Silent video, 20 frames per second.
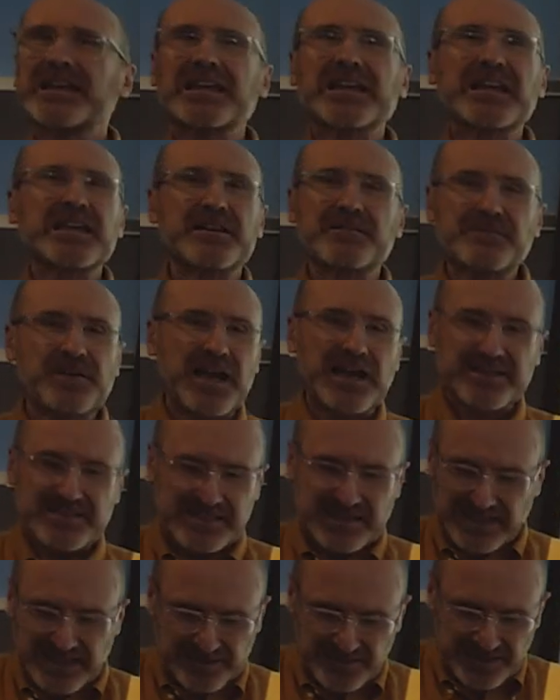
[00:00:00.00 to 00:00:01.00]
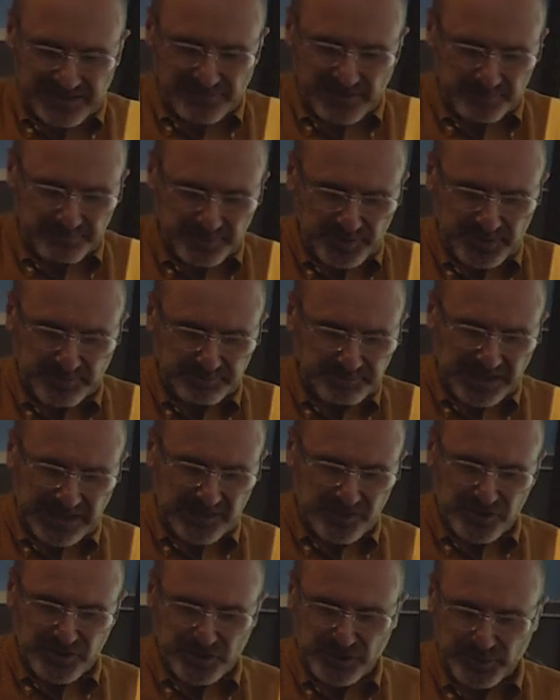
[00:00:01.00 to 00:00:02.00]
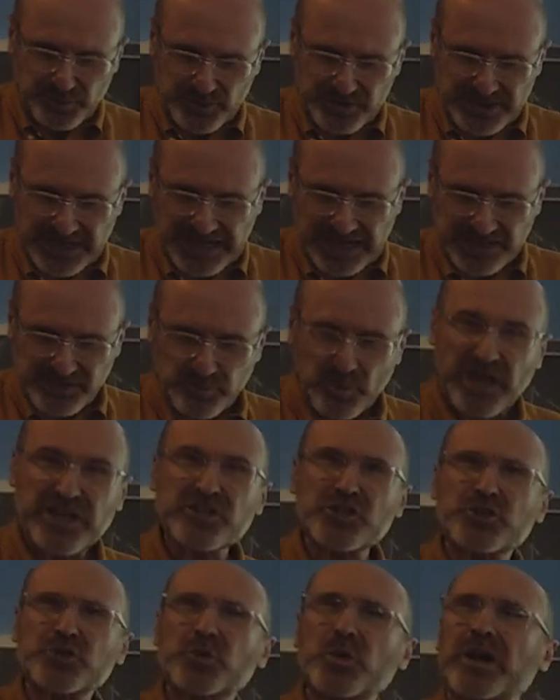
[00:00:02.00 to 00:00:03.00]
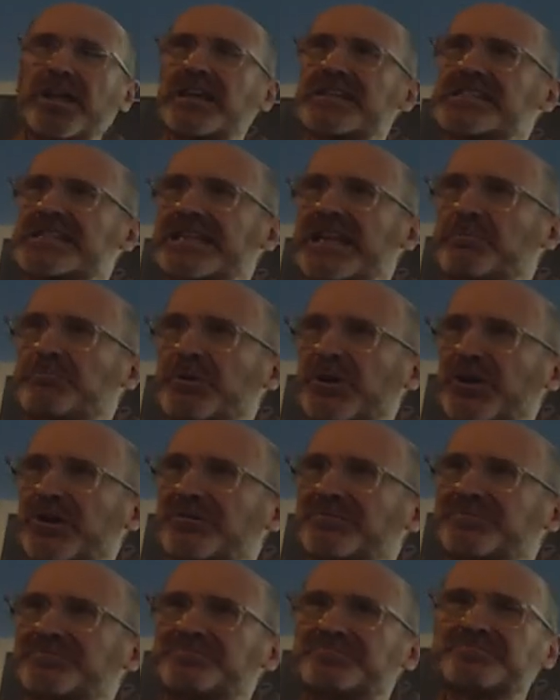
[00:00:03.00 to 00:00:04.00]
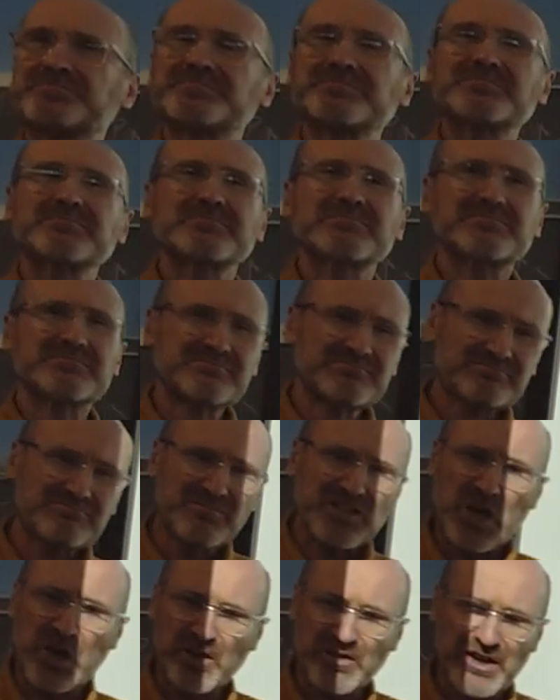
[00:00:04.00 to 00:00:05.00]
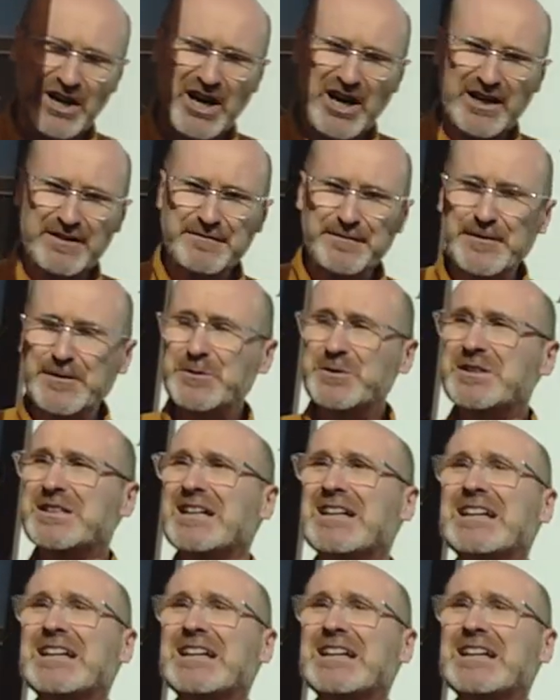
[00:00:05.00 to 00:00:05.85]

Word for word: in fact, he cannot even put a pair of shoes. He has one shoe and a slipper on the hard foot.